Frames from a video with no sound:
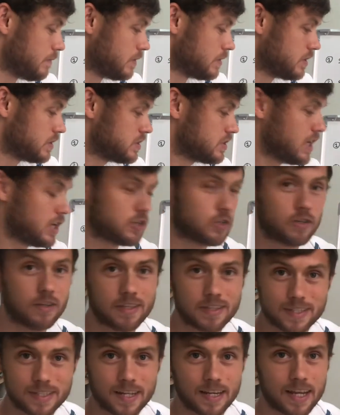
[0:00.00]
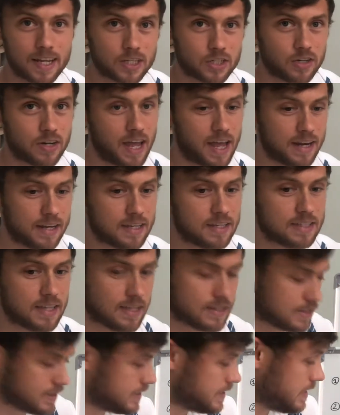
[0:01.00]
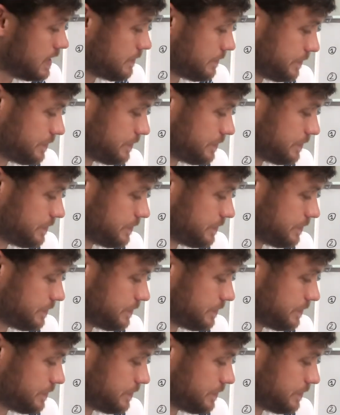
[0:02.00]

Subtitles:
session selection and intensity.